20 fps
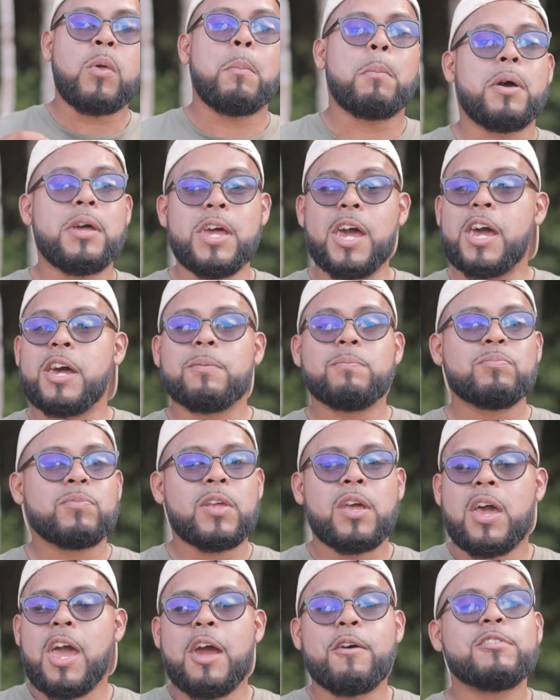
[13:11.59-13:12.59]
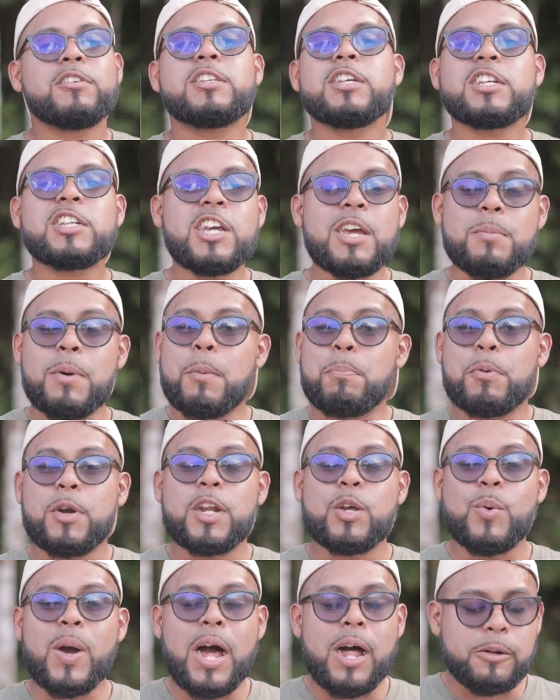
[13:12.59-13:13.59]
But yeah, everything came up
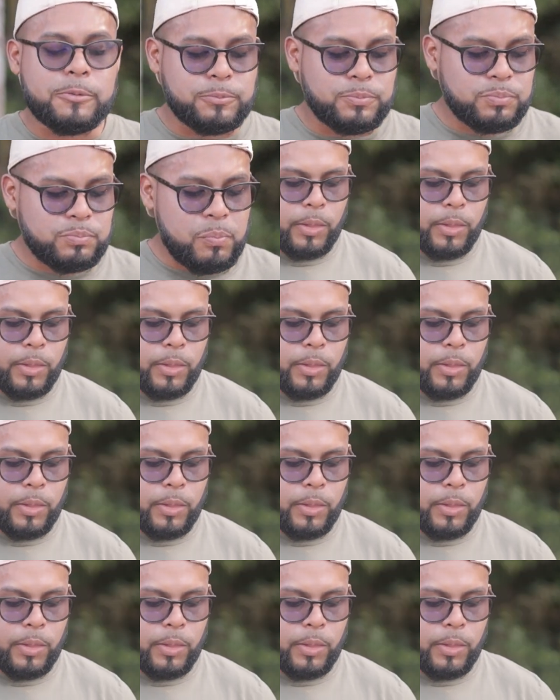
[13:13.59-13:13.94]
pretty well.